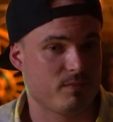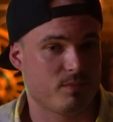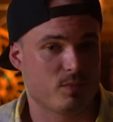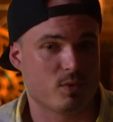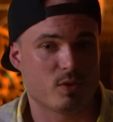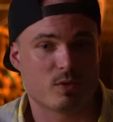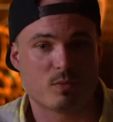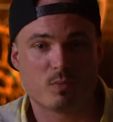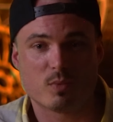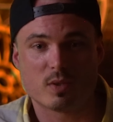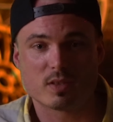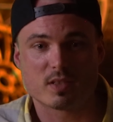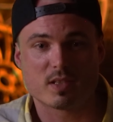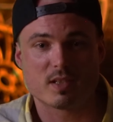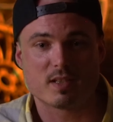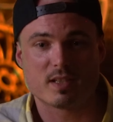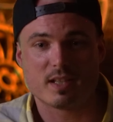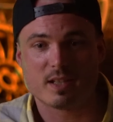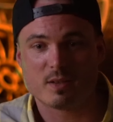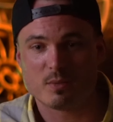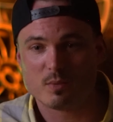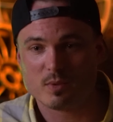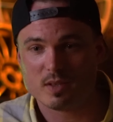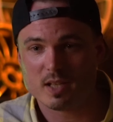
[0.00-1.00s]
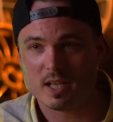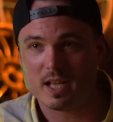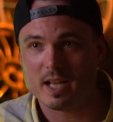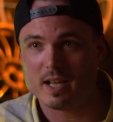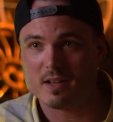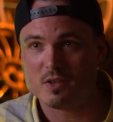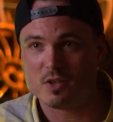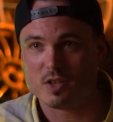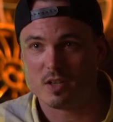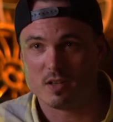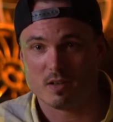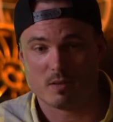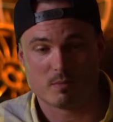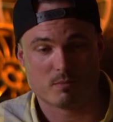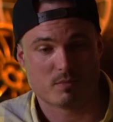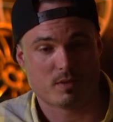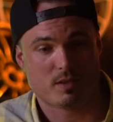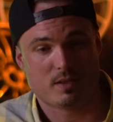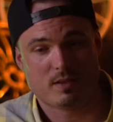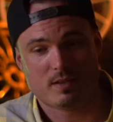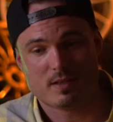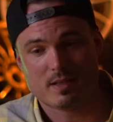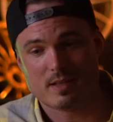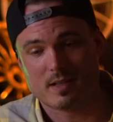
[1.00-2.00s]
well what's the deal with the engine i'm
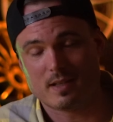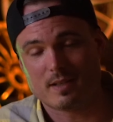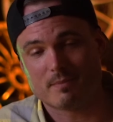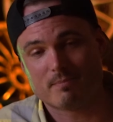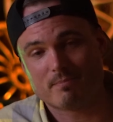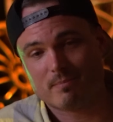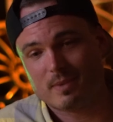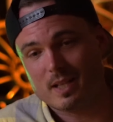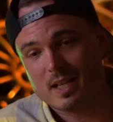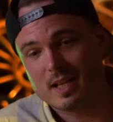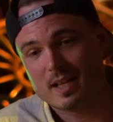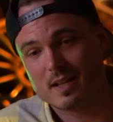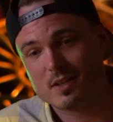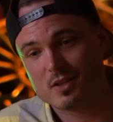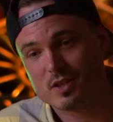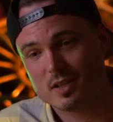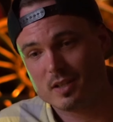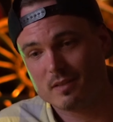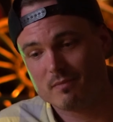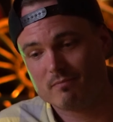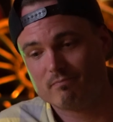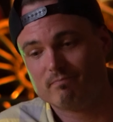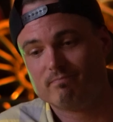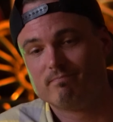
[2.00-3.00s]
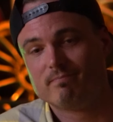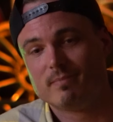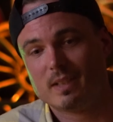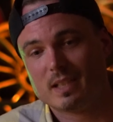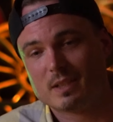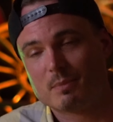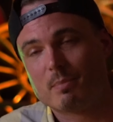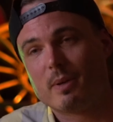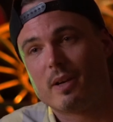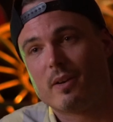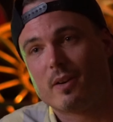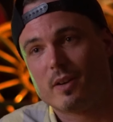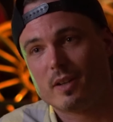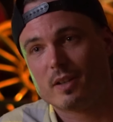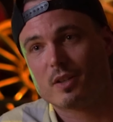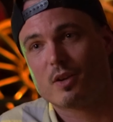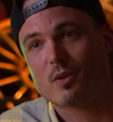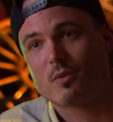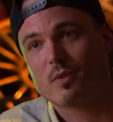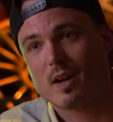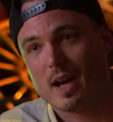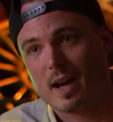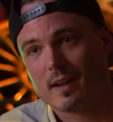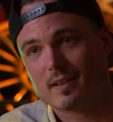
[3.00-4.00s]
like eh, the engine it's period
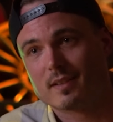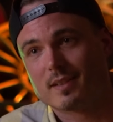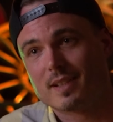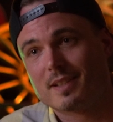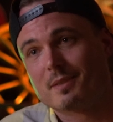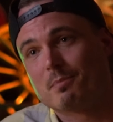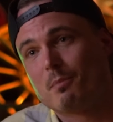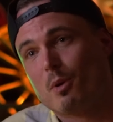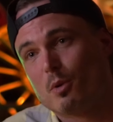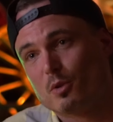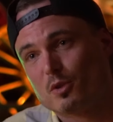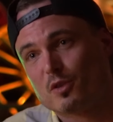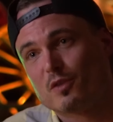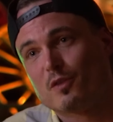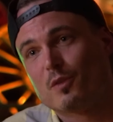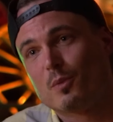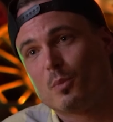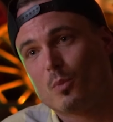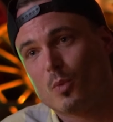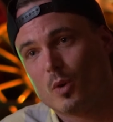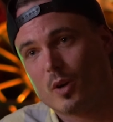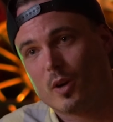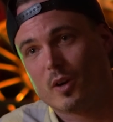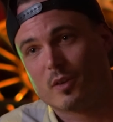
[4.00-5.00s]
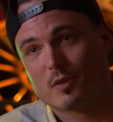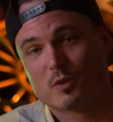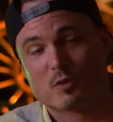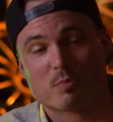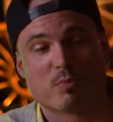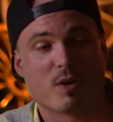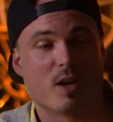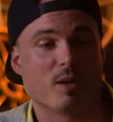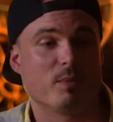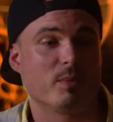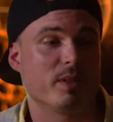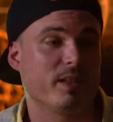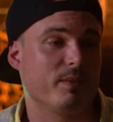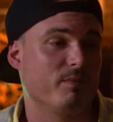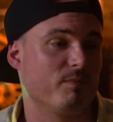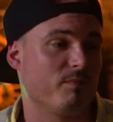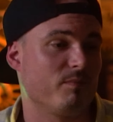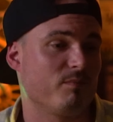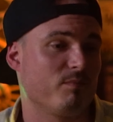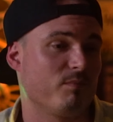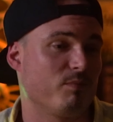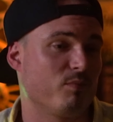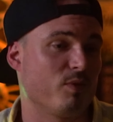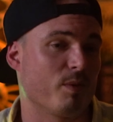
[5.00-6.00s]
correct as most of them works probably
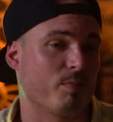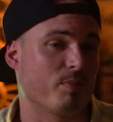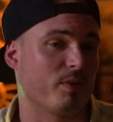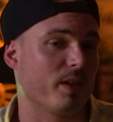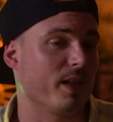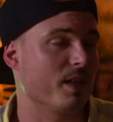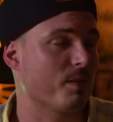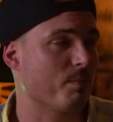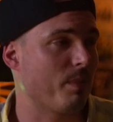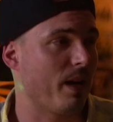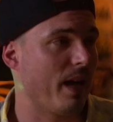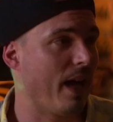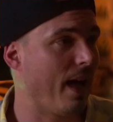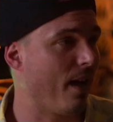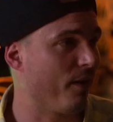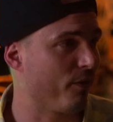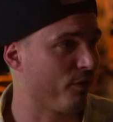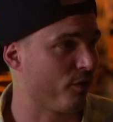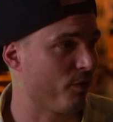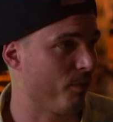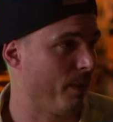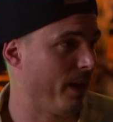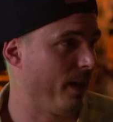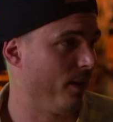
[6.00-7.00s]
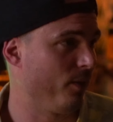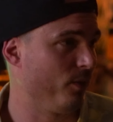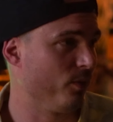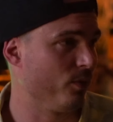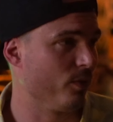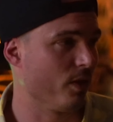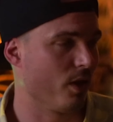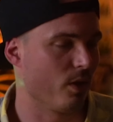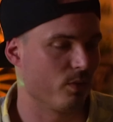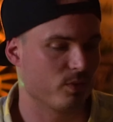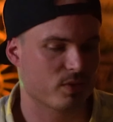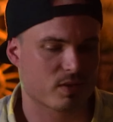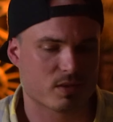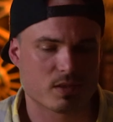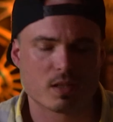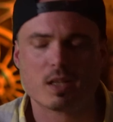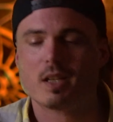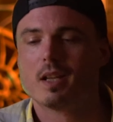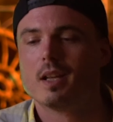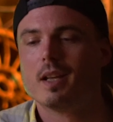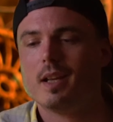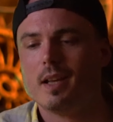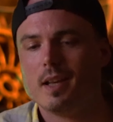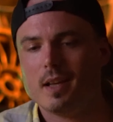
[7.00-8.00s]
replaced by Alfa Romeo. Who knows?
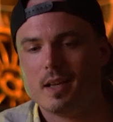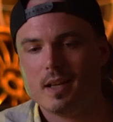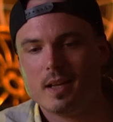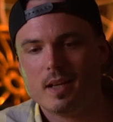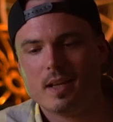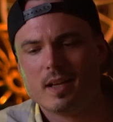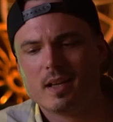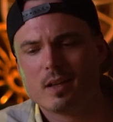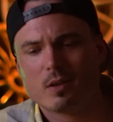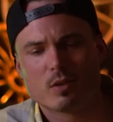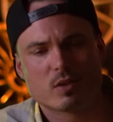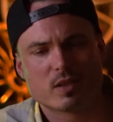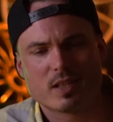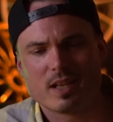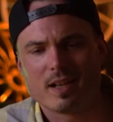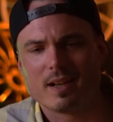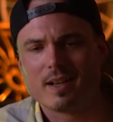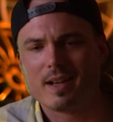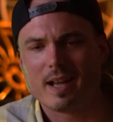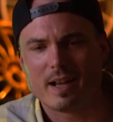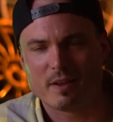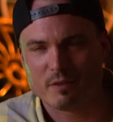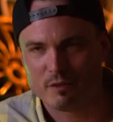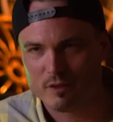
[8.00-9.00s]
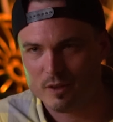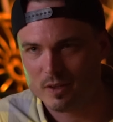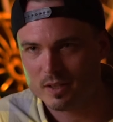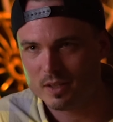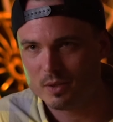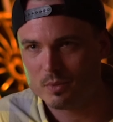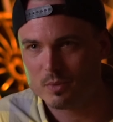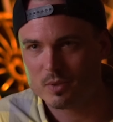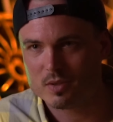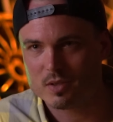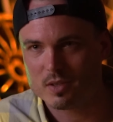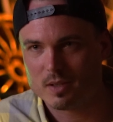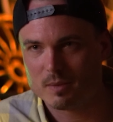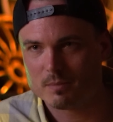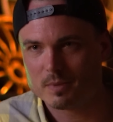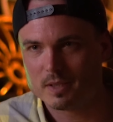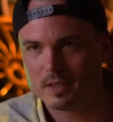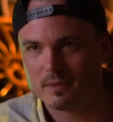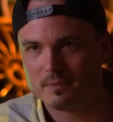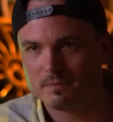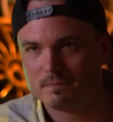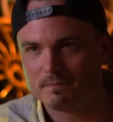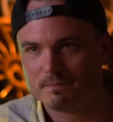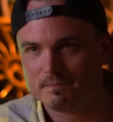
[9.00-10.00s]
He goes, you got a knife on you or
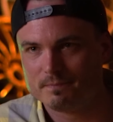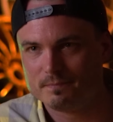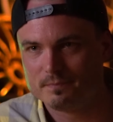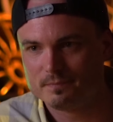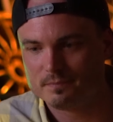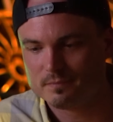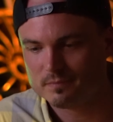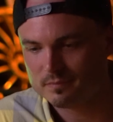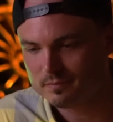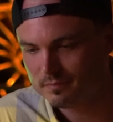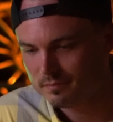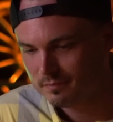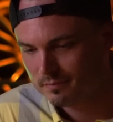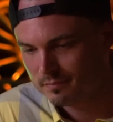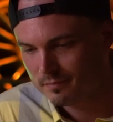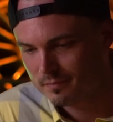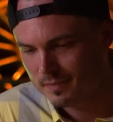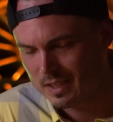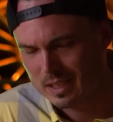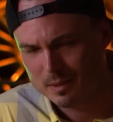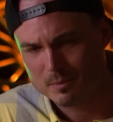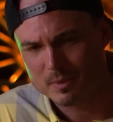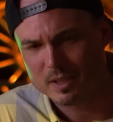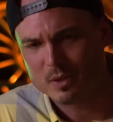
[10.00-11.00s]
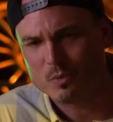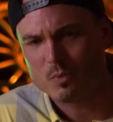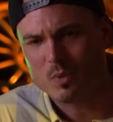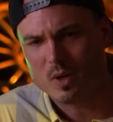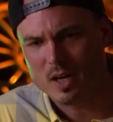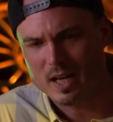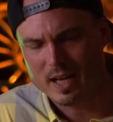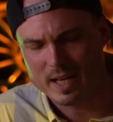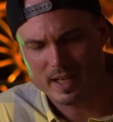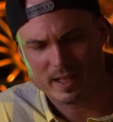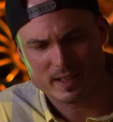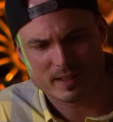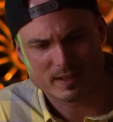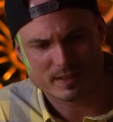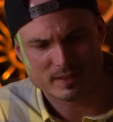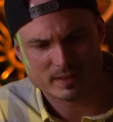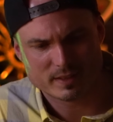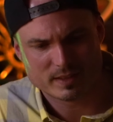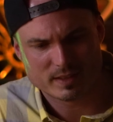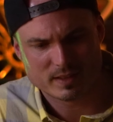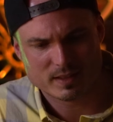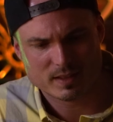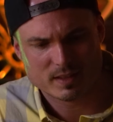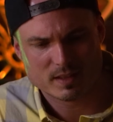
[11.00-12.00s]
something? I'm like, why?
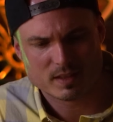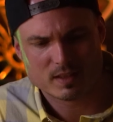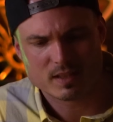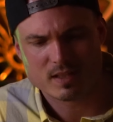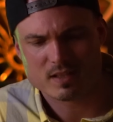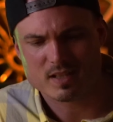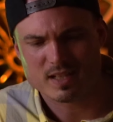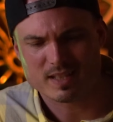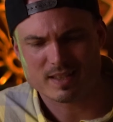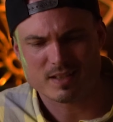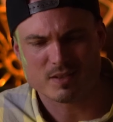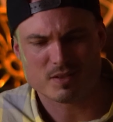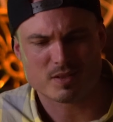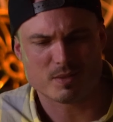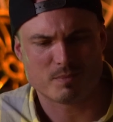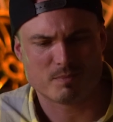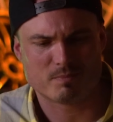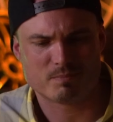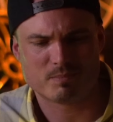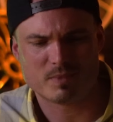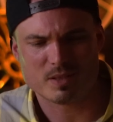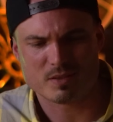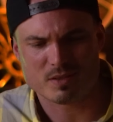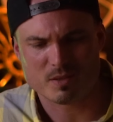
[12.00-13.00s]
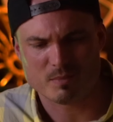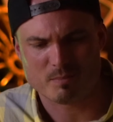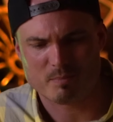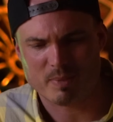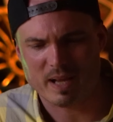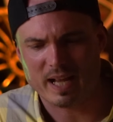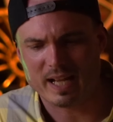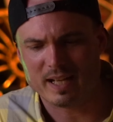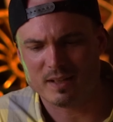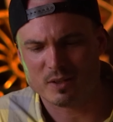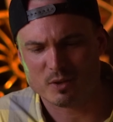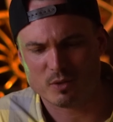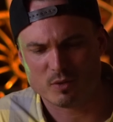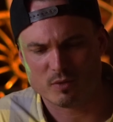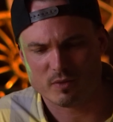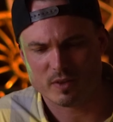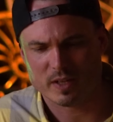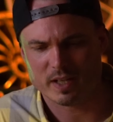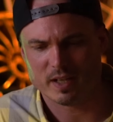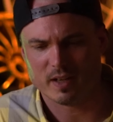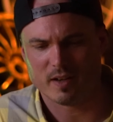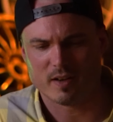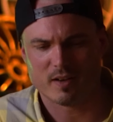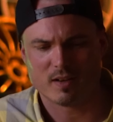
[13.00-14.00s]
He's like, there's some there's some paint over
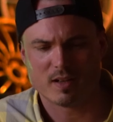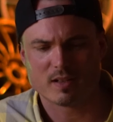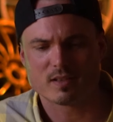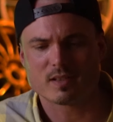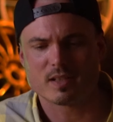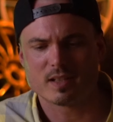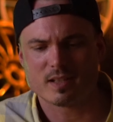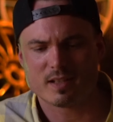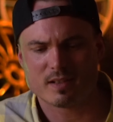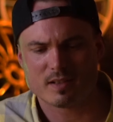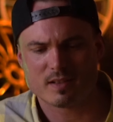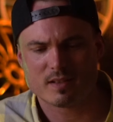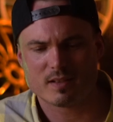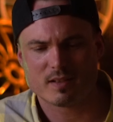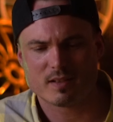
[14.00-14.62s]
here. And I said,